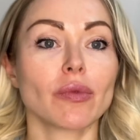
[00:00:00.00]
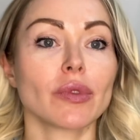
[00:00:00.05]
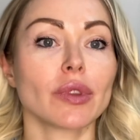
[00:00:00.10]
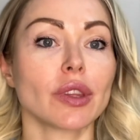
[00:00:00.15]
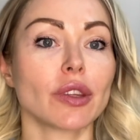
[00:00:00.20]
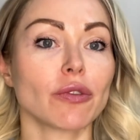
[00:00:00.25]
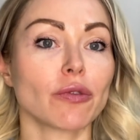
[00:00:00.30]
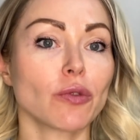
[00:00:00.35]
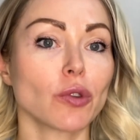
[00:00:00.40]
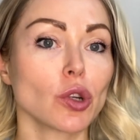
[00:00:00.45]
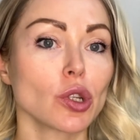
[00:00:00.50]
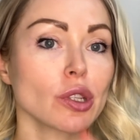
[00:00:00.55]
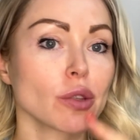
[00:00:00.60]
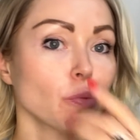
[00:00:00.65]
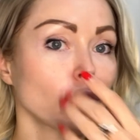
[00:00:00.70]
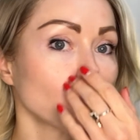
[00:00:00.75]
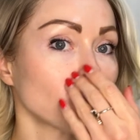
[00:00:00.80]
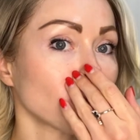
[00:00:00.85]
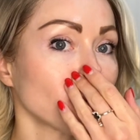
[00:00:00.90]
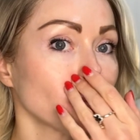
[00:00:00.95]
The first
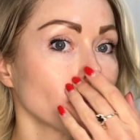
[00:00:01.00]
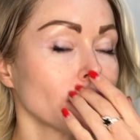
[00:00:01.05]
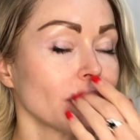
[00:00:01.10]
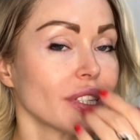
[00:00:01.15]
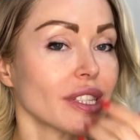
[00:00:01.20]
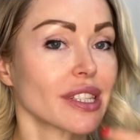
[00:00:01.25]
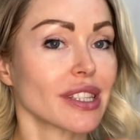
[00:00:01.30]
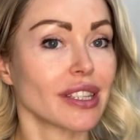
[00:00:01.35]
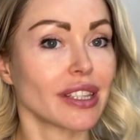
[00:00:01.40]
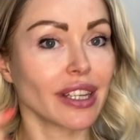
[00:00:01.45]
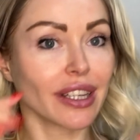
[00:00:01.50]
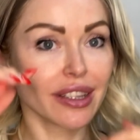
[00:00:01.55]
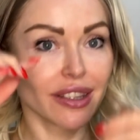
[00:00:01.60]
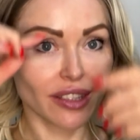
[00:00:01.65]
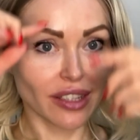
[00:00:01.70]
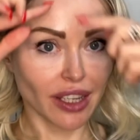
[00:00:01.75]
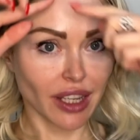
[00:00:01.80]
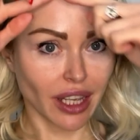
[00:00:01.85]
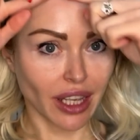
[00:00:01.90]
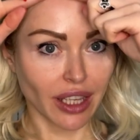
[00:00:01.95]
pro is
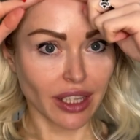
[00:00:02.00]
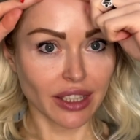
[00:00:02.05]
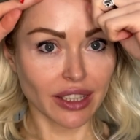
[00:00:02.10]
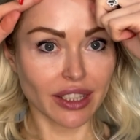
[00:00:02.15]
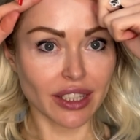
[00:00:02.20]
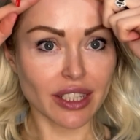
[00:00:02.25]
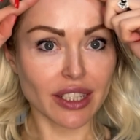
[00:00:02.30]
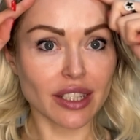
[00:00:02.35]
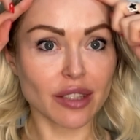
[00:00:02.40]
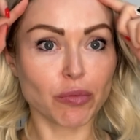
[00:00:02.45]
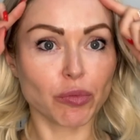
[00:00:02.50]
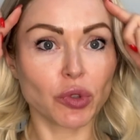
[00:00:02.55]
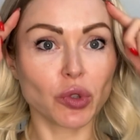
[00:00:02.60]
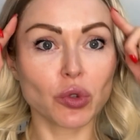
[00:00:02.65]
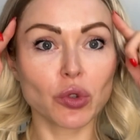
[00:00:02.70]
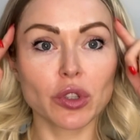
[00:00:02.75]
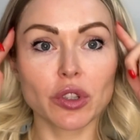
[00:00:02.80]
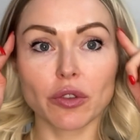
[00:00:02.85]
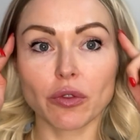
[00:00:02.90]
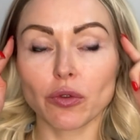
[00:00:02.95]
that this
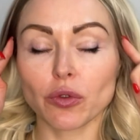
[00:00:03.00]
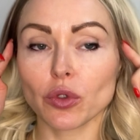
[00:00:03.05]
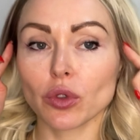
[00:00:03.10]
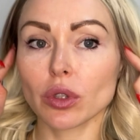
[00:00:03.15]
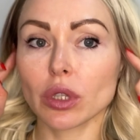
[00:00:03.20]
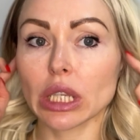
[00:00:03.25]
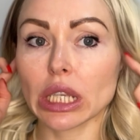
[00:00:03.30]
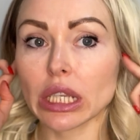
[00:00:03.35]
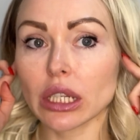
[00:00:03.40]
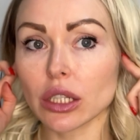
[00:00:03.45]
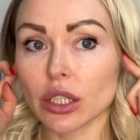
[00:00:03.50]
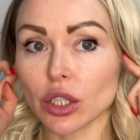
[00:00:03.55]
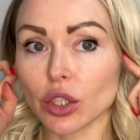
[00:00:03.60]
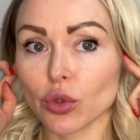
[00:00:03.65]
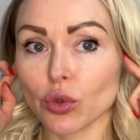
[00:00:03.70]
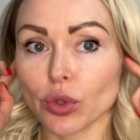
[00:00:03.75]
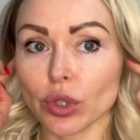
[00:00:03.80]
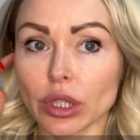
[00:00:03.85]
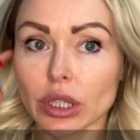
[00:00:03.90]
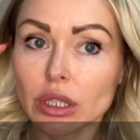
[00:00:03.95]
beautiful
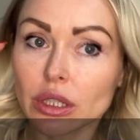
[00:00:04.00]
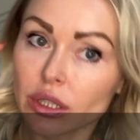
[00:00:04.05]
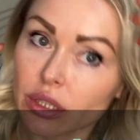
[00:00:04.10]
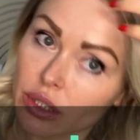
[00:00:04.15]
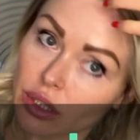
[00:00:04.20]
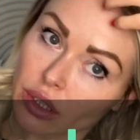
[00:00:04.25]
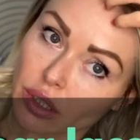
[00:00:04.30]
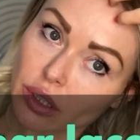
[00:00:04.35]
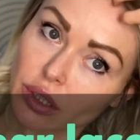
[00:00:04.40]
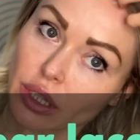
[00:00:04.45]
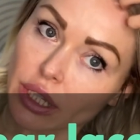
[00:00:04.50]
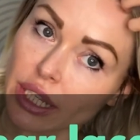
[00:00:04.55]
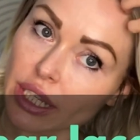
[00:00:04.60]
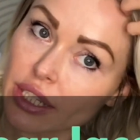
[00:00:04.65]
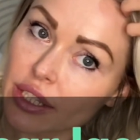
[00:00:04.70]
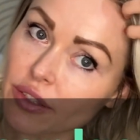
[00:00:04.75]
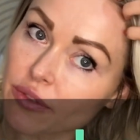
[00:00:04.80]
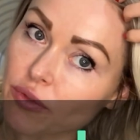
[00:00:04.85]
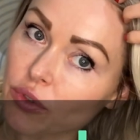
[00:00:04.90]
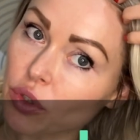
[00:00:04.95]
ear-to-ear
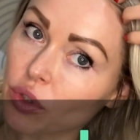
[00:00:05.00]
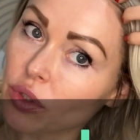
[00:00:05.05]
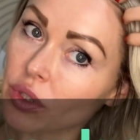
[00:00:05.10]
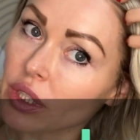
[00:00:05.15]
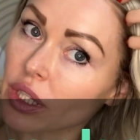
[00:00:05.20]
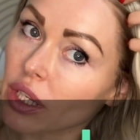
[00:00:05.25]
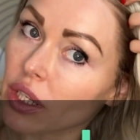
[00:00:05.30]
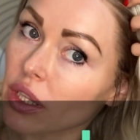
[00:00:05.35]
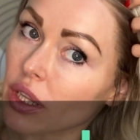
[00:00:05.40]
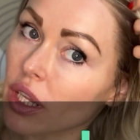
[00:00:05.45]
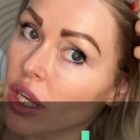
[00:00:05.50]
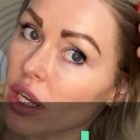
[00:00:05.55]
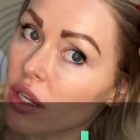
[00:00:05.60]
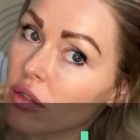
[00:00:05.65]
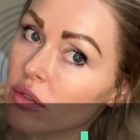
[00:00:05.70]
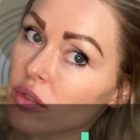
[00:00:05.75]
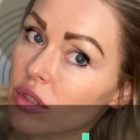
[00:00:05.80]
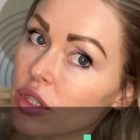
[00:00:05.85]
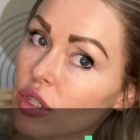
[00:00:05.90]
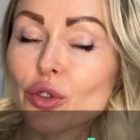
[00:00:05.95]
lace front
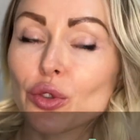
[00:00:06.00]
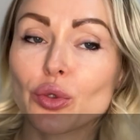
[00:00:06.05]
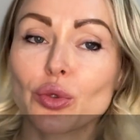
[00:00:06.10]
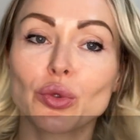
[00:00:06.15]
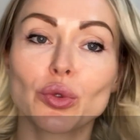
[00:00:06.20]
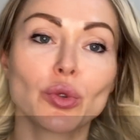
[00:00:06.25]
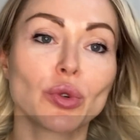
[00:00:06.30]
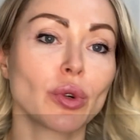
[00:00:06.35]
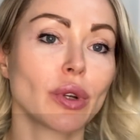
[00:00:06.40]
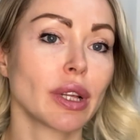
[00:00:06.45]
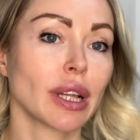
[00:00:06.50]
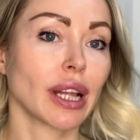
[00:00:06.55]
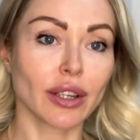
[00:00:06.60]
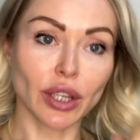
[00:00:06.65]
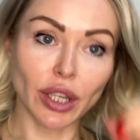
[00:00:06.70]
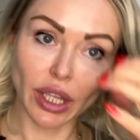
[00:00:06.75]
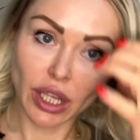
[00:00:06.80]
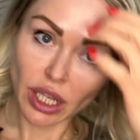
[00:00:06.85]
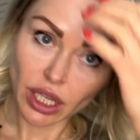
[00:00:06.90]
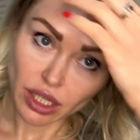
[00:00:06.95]
allows to
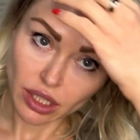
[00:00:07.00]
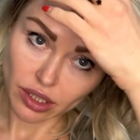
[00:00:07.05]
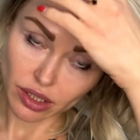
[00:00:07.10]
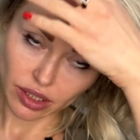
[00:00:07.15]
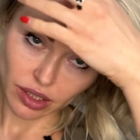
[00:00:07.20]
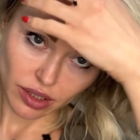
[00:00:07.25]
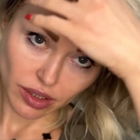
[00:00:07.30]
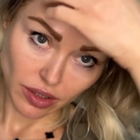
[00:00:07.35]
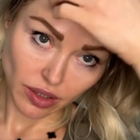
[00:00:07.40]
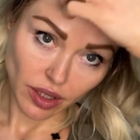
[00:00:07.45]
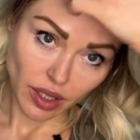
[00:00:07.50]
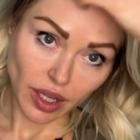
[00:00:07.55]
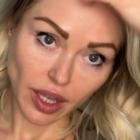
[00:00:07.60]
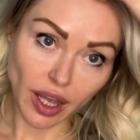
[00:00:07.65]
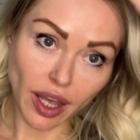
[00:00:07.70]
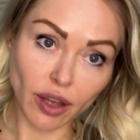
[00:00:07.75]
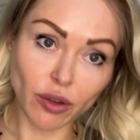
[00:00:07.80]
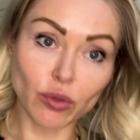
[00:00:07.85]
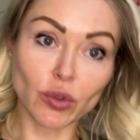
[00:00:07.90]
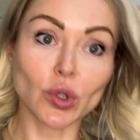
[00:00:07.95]
create
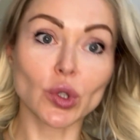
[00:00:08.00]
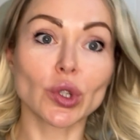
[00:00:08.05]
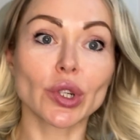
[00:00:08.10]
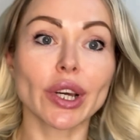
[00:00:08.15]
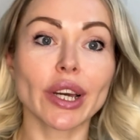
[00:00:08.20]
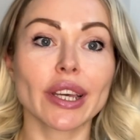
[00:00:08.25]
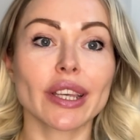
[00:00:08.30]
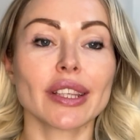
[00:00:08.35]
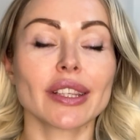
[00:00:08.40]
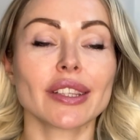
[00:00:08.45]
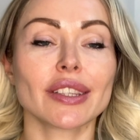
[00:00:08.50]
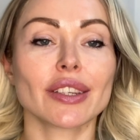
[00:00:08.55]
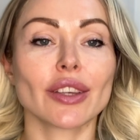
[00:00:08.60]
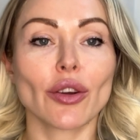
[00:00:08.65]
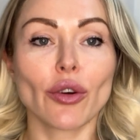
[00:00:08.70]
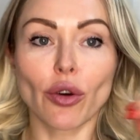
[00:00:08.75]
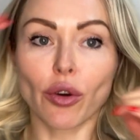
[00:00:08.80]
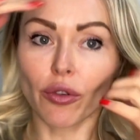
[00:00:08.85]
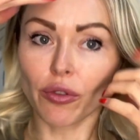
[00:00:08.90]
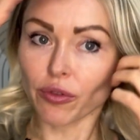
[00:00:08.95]
a variety
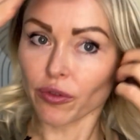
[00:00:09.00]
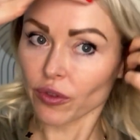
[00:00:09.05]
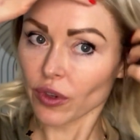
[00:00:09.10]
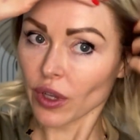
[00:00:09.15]
of